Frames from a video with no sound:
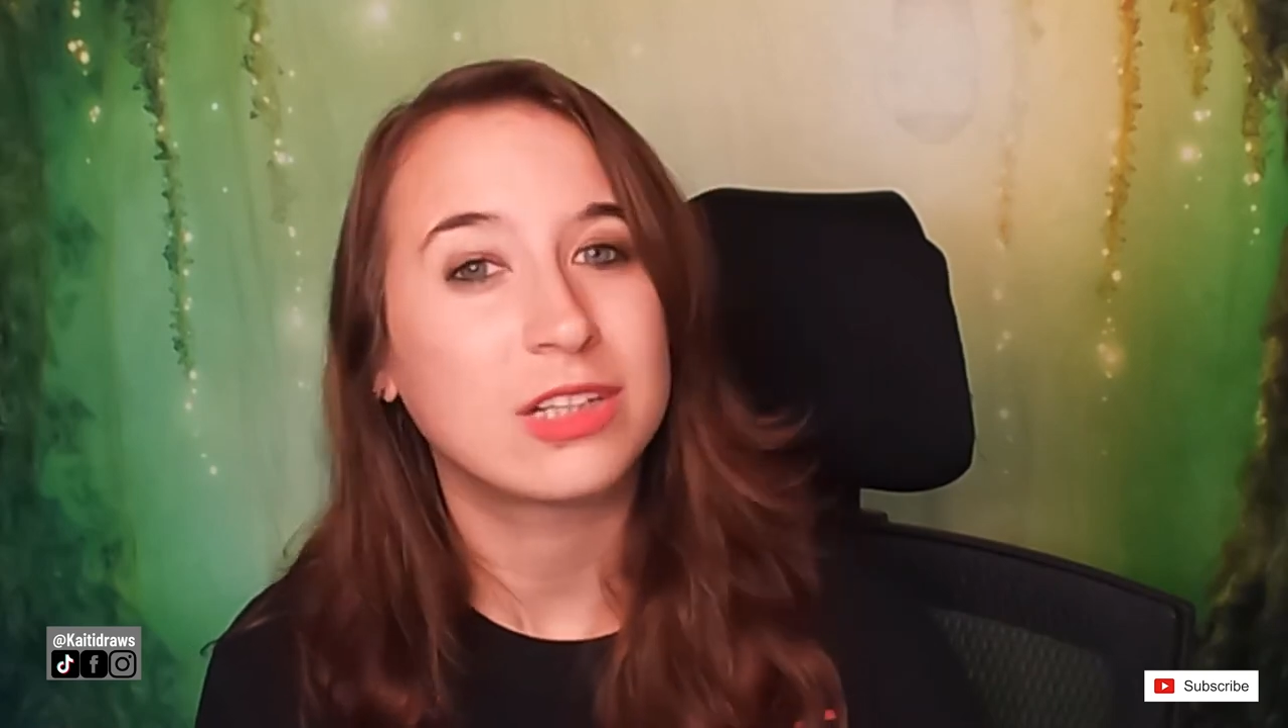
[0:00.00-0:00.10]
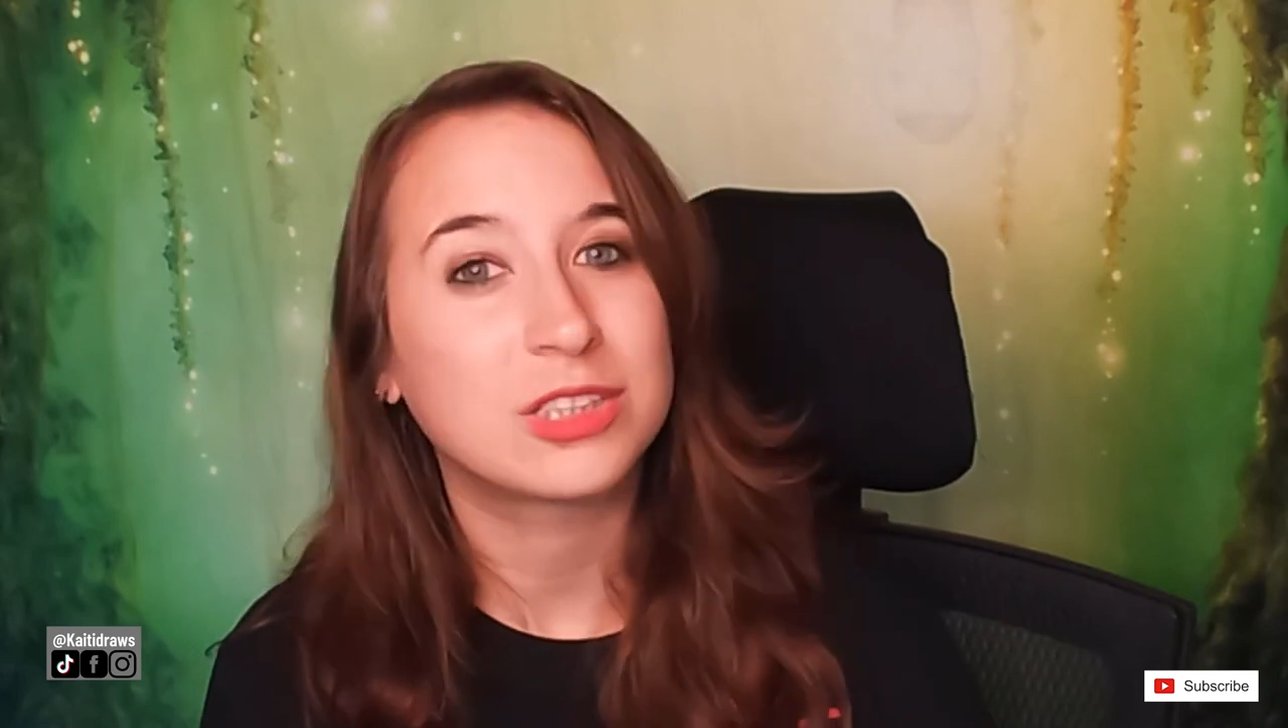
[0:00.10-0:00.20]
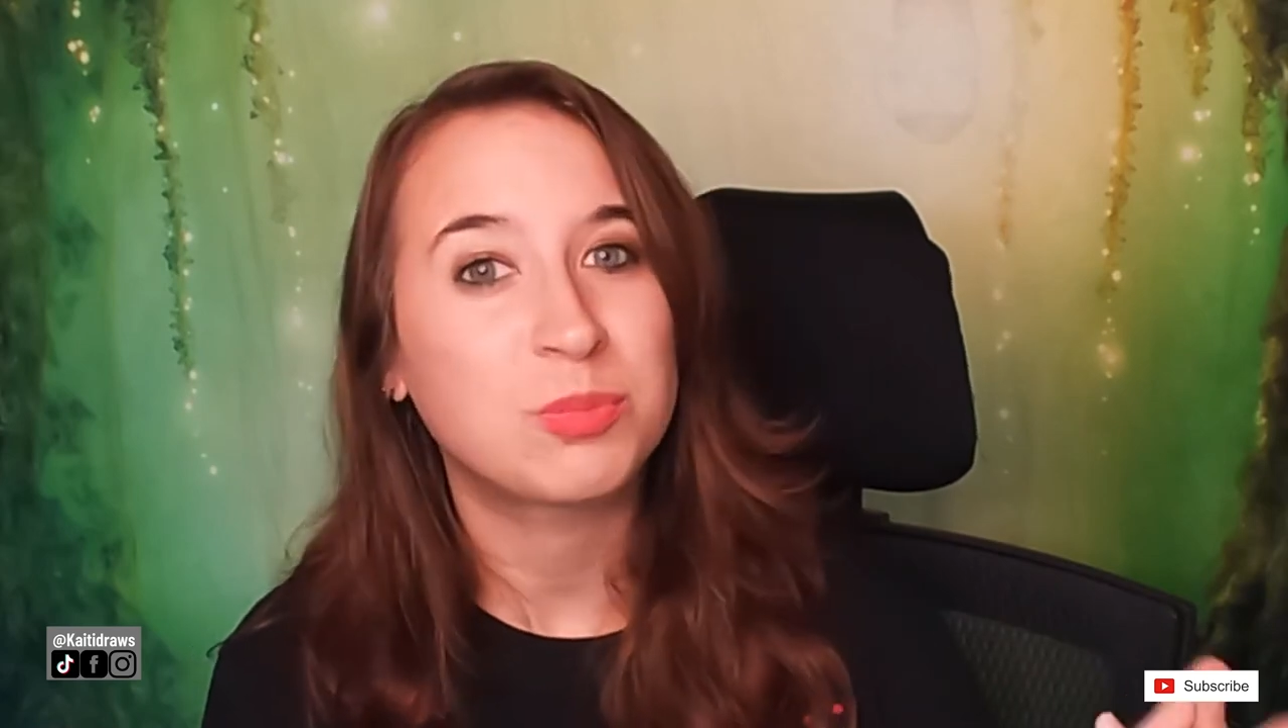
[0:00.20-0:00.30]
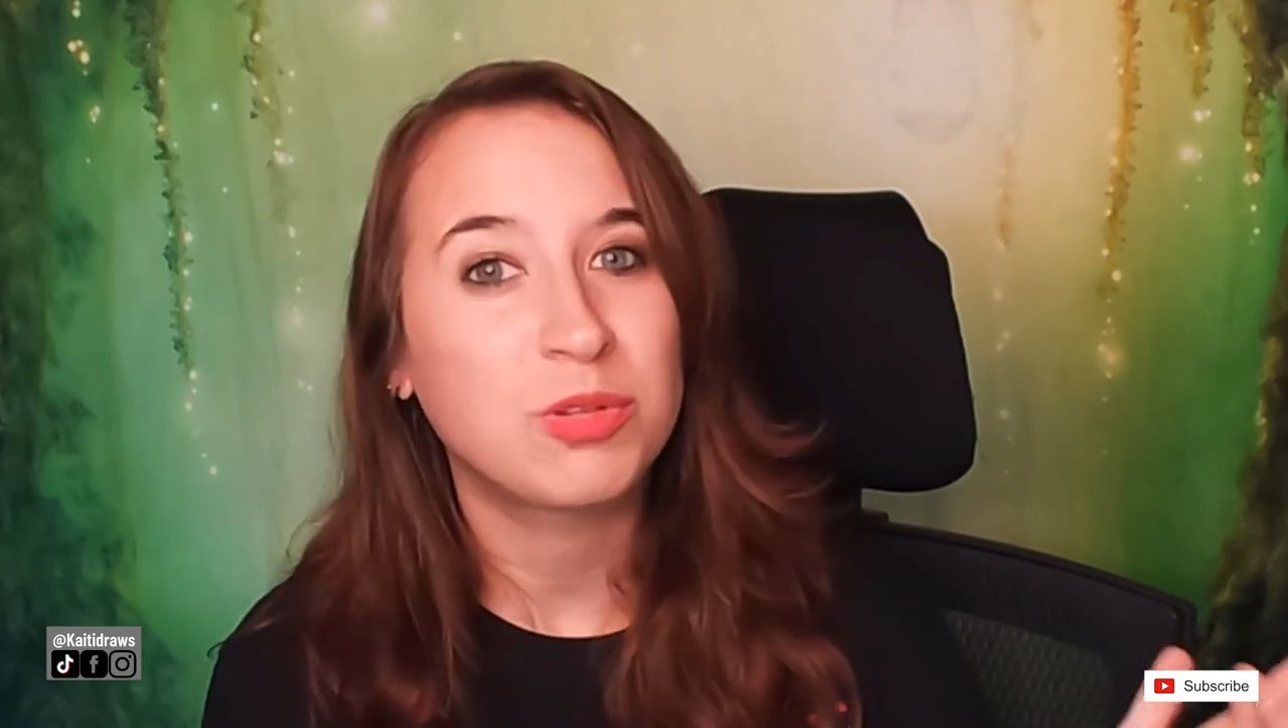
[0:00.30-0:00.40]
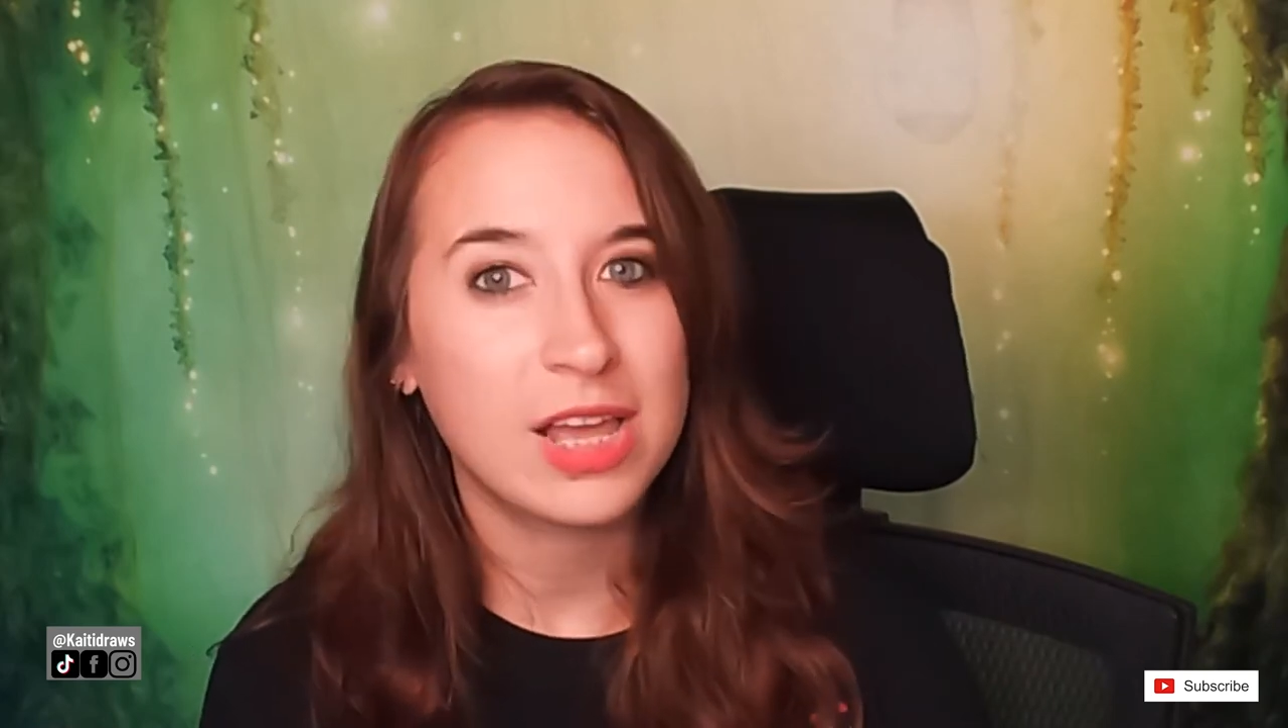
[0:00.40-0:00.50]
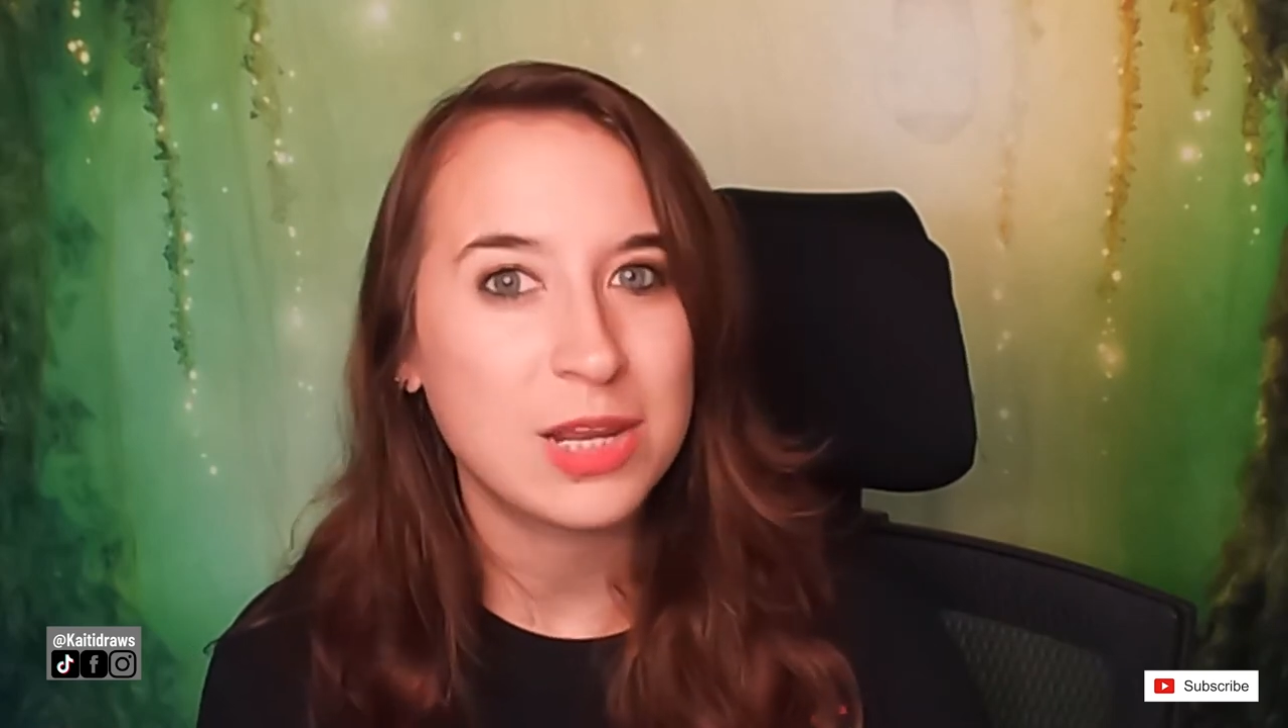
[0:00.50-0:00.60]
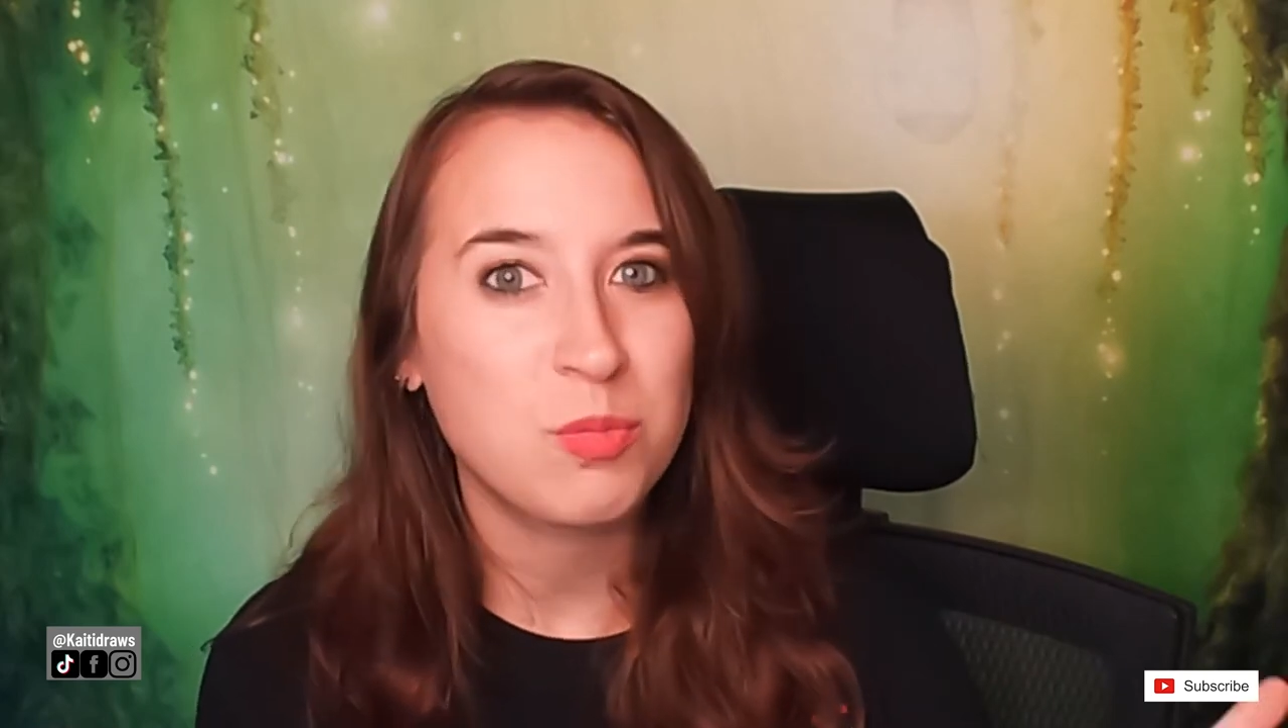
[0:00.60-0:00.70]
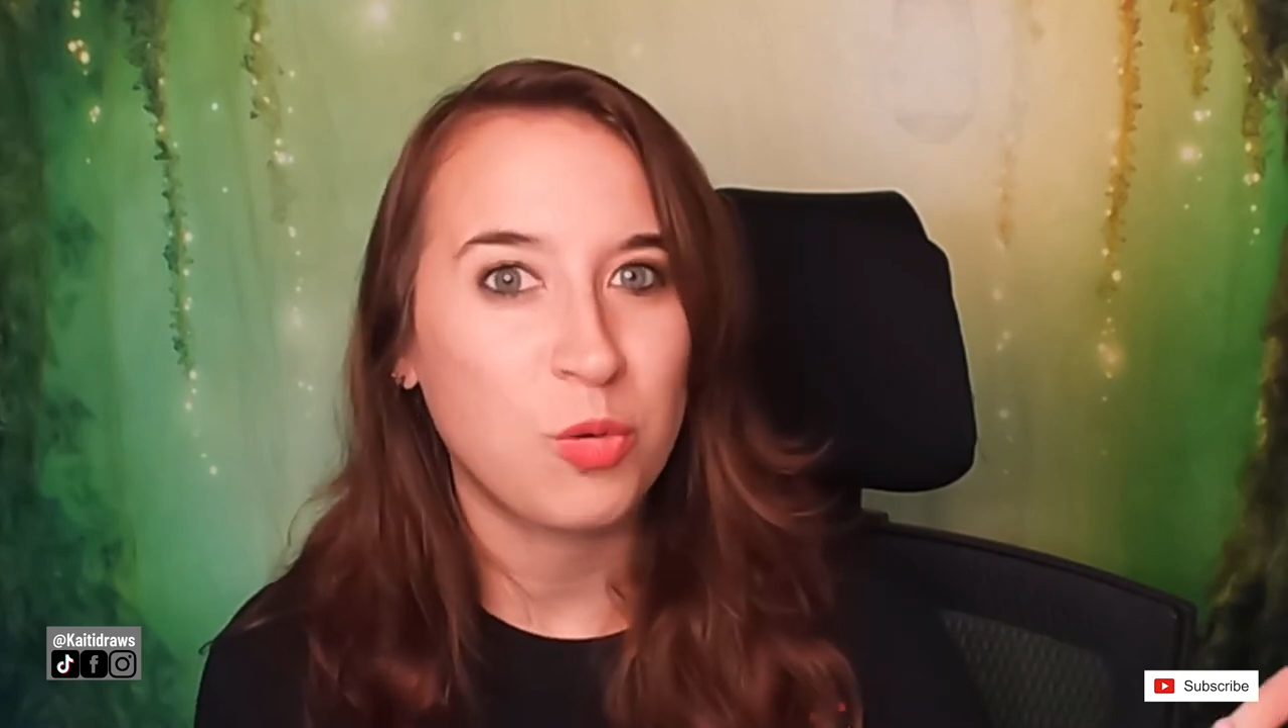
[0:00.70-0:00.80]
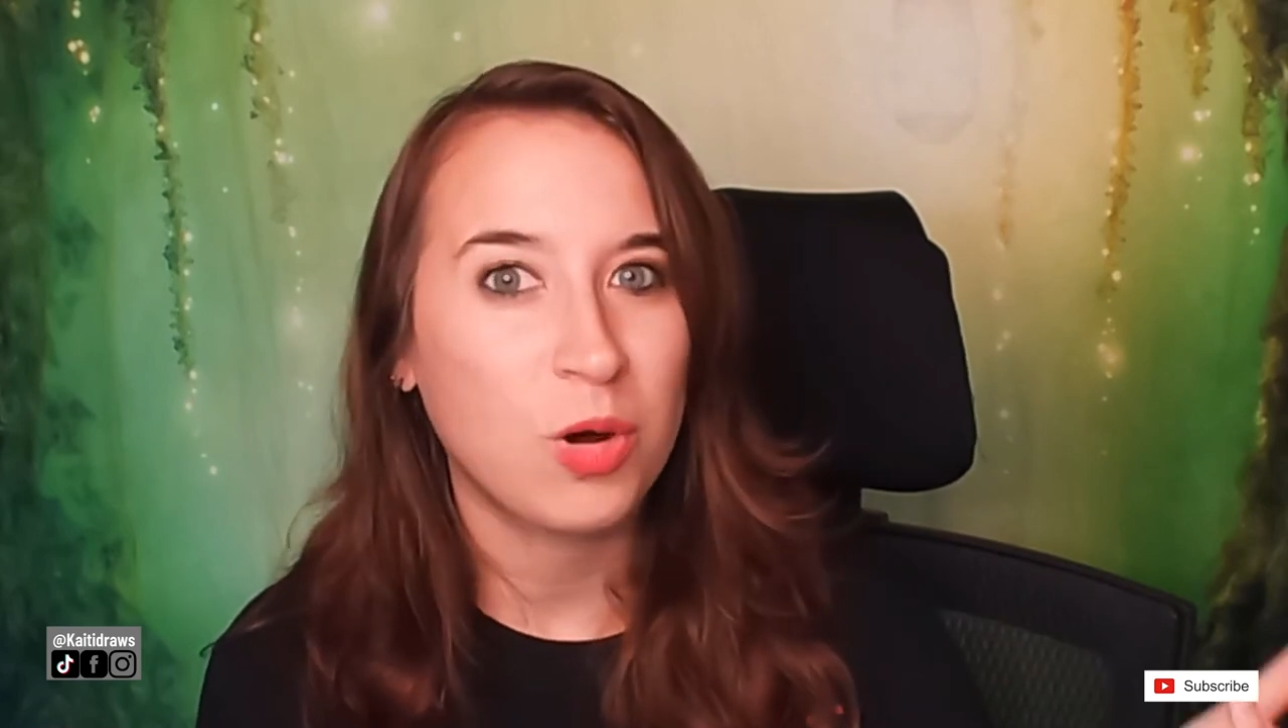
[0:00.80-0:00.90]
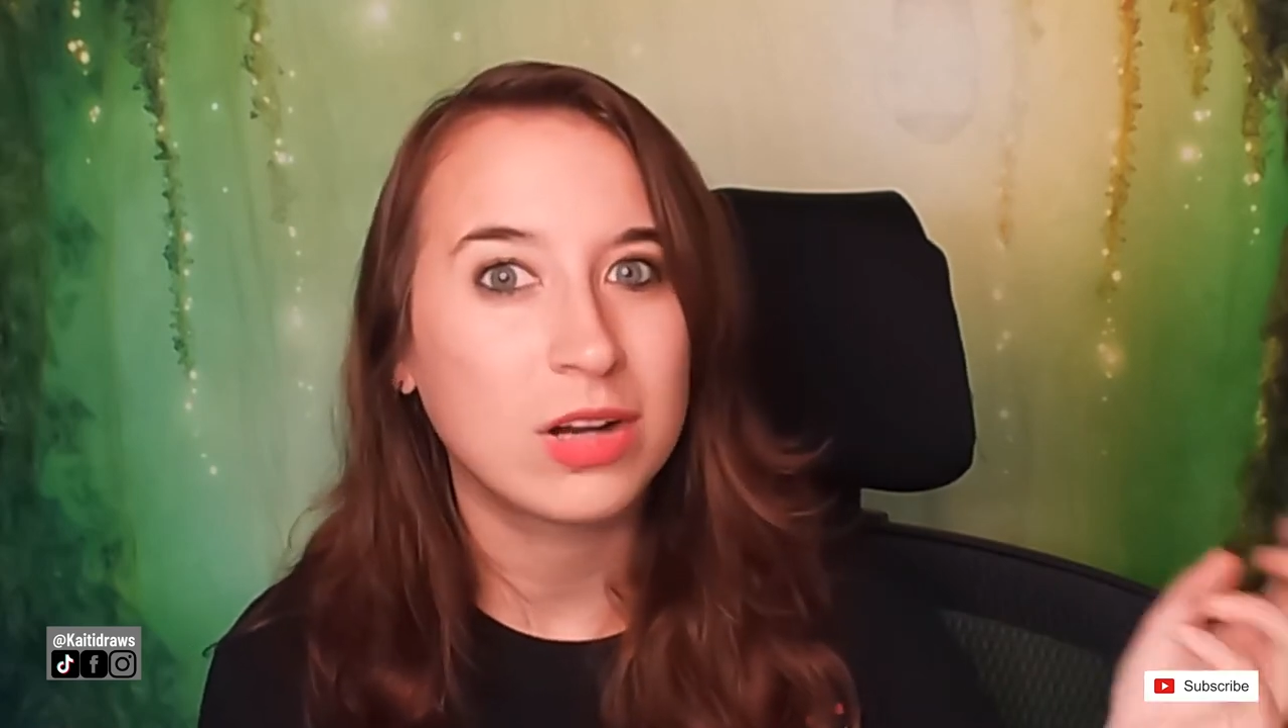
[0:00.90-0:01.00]
There's plenty
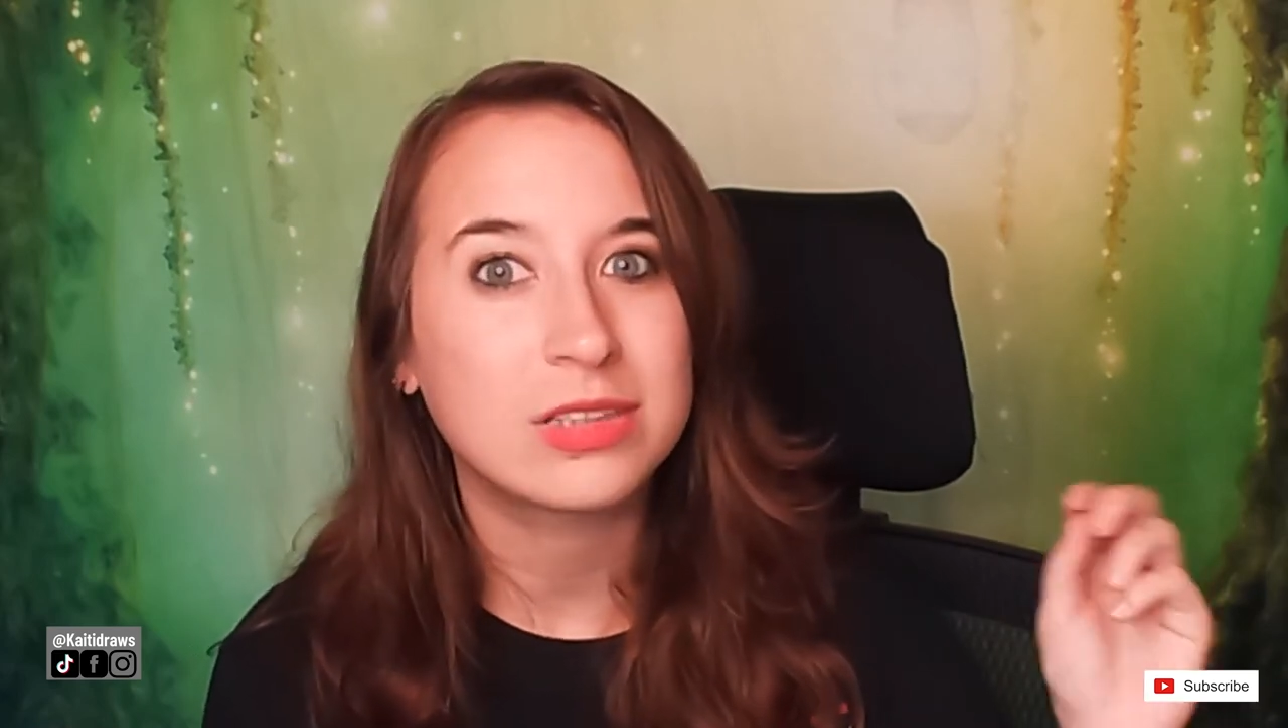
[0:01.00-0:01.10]
more